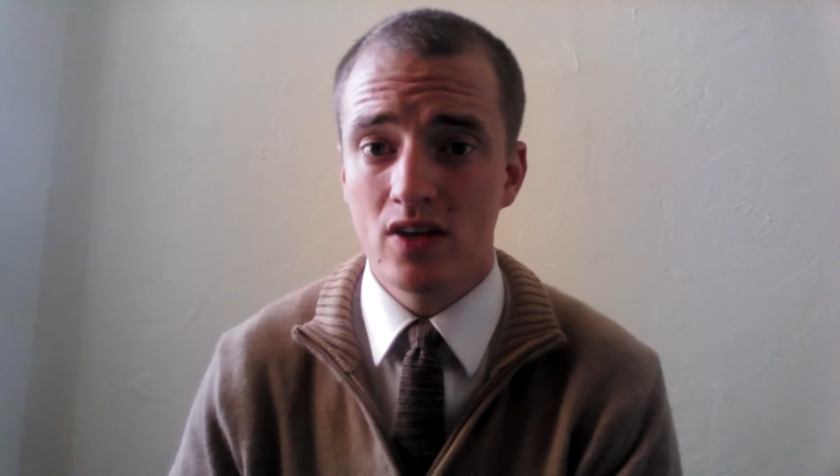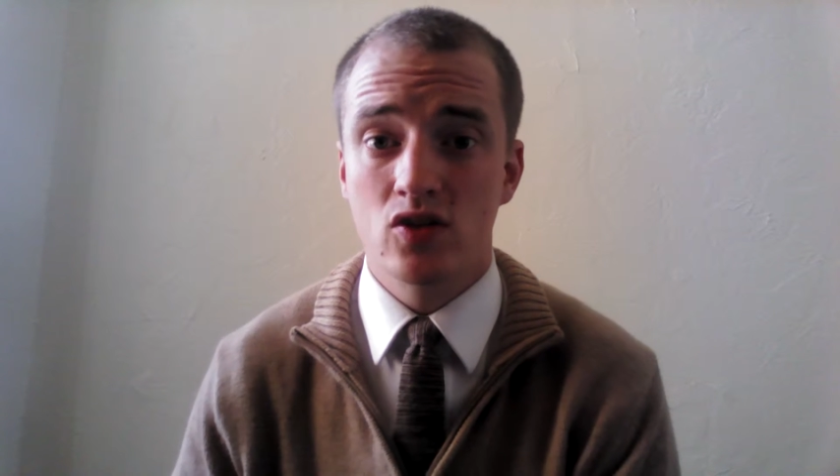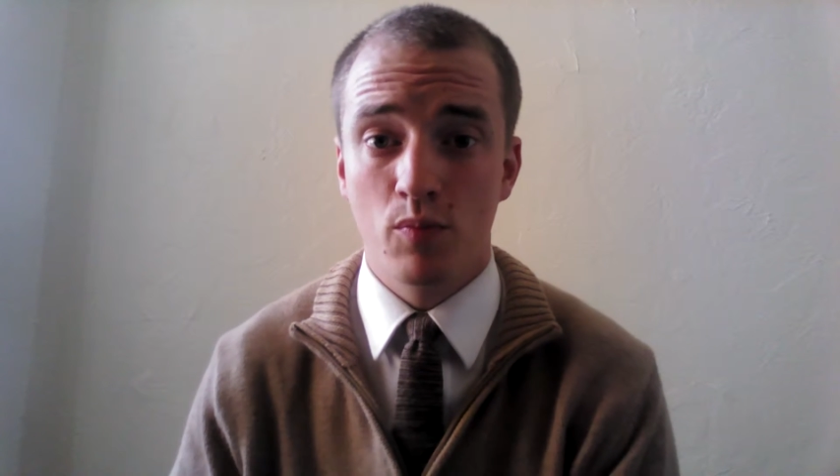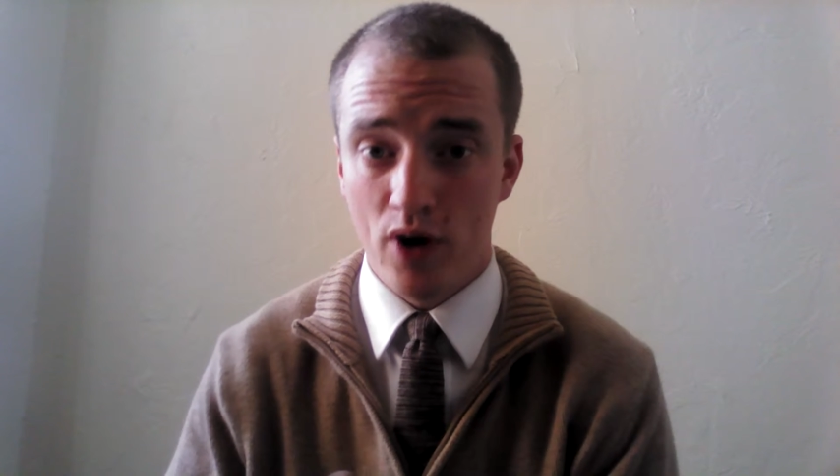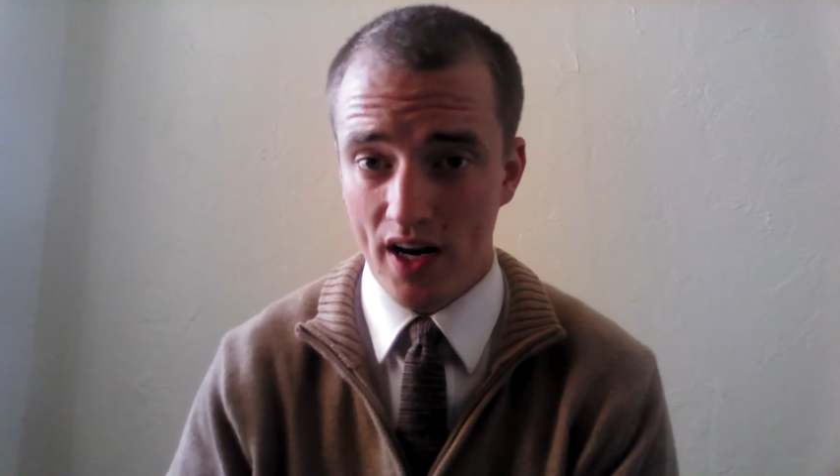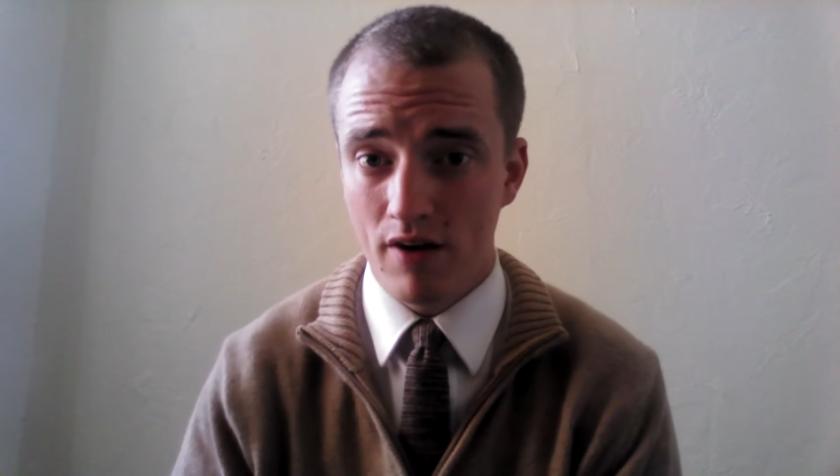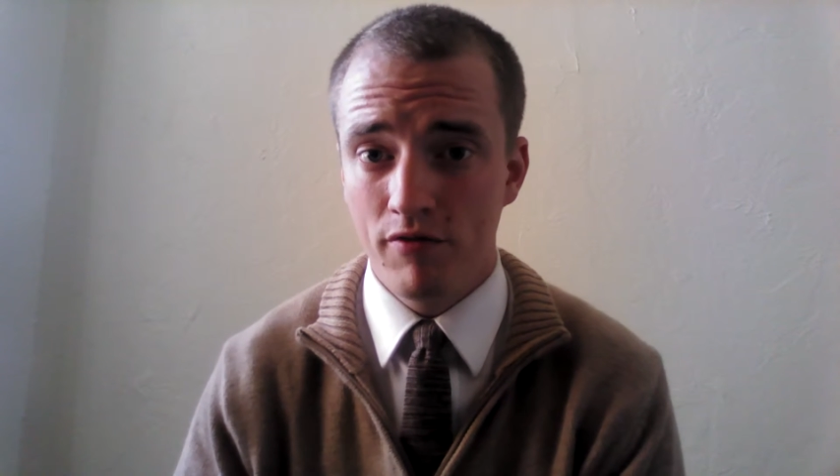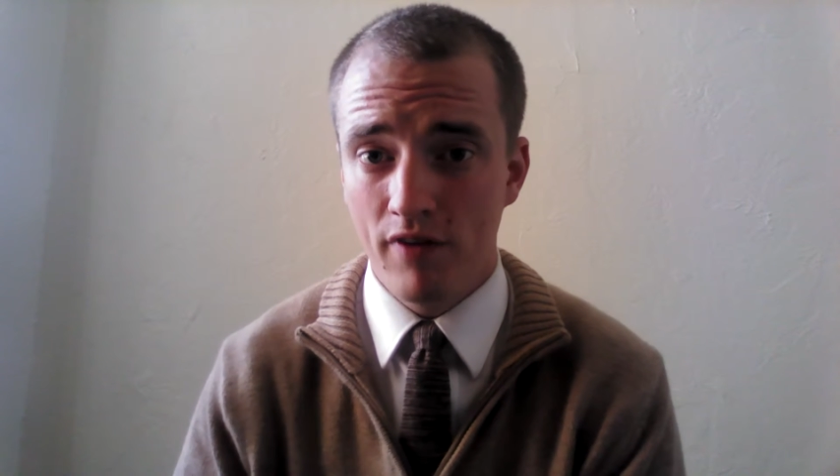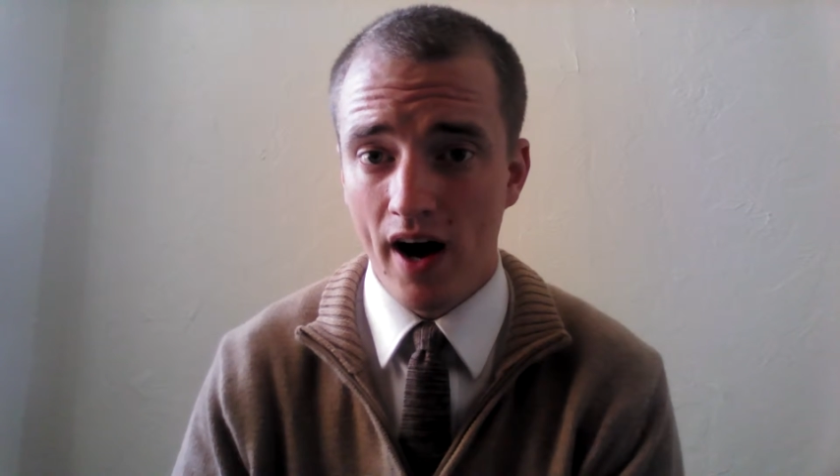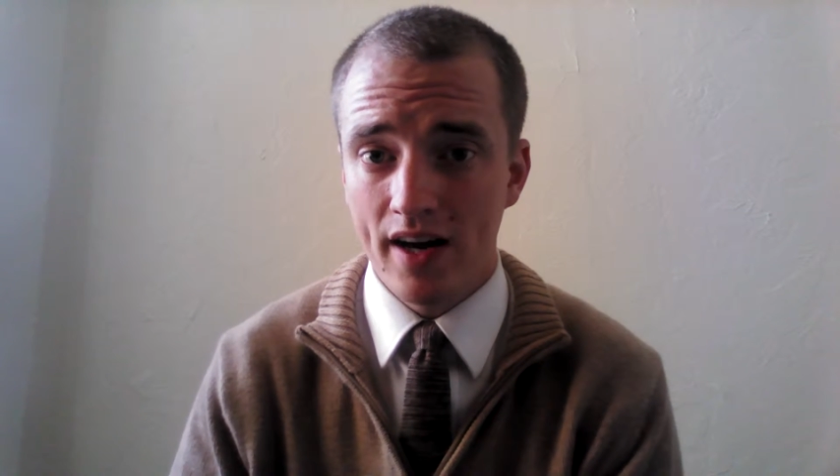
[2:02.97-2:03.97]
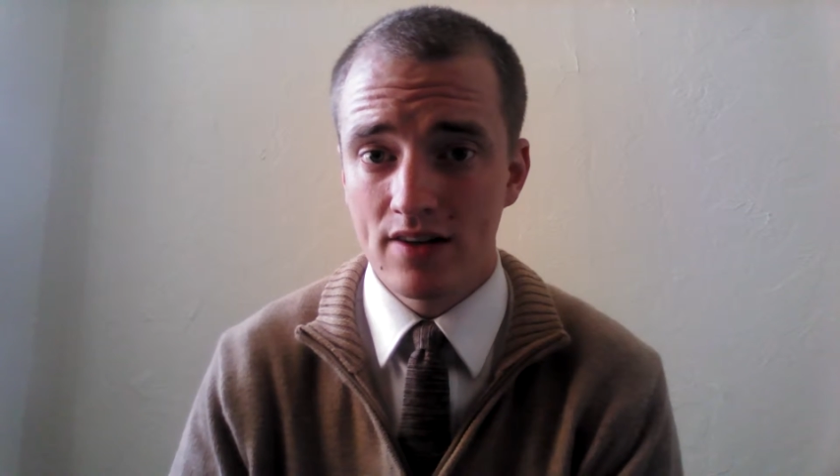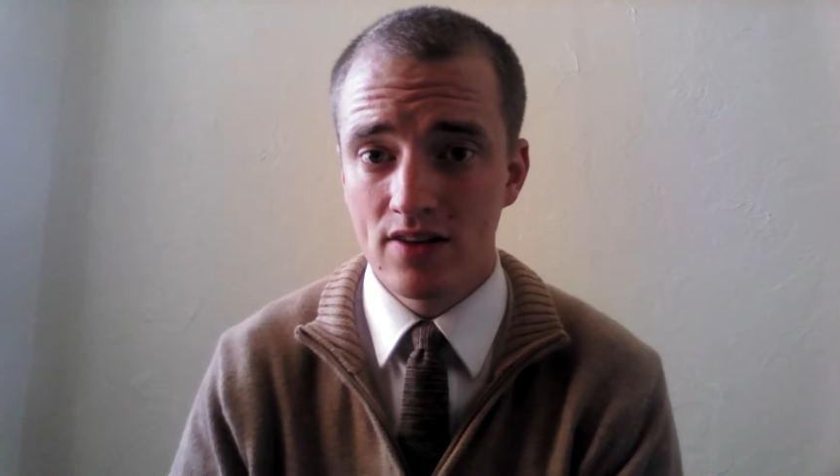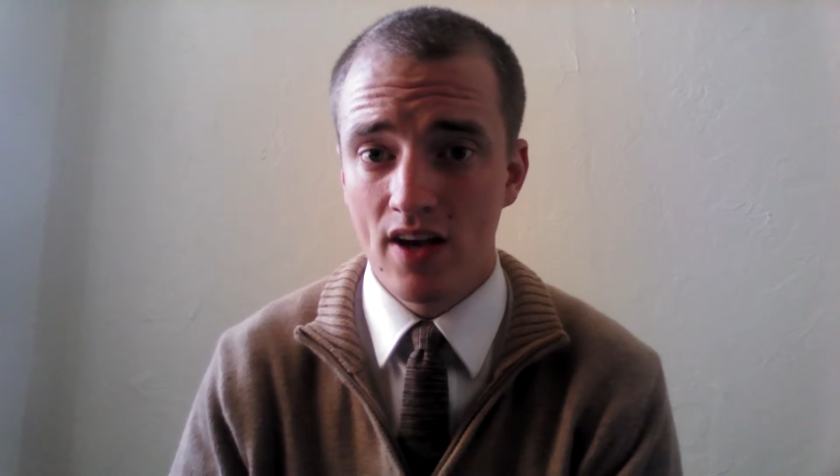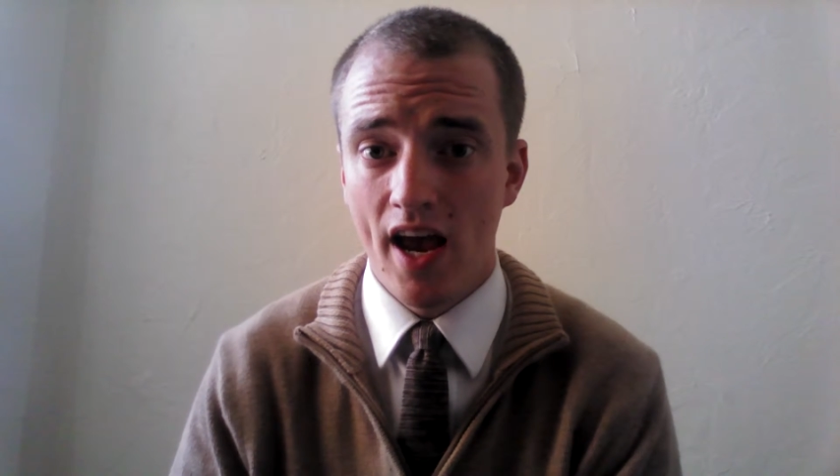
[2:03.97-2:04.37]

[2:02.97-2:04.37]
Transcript: is to break up fights